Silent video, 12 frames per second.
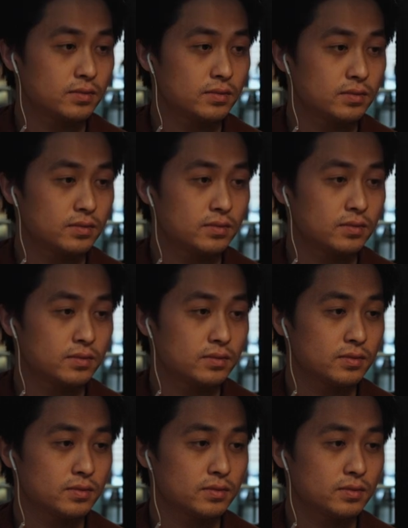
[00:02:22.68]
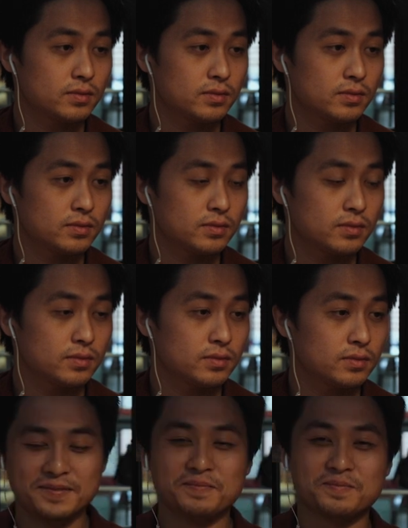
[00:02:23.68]

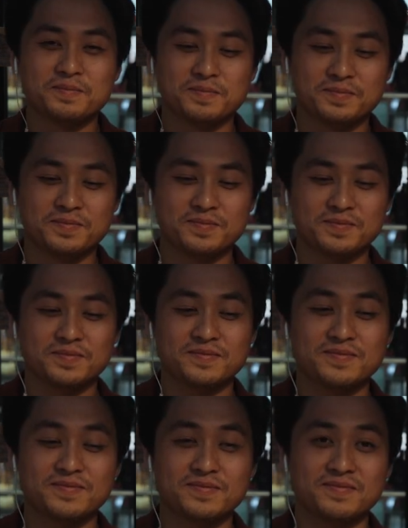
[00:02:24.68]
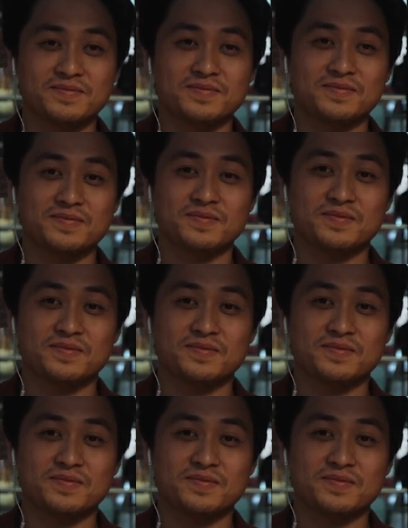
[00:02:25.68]
This person isn't speaking.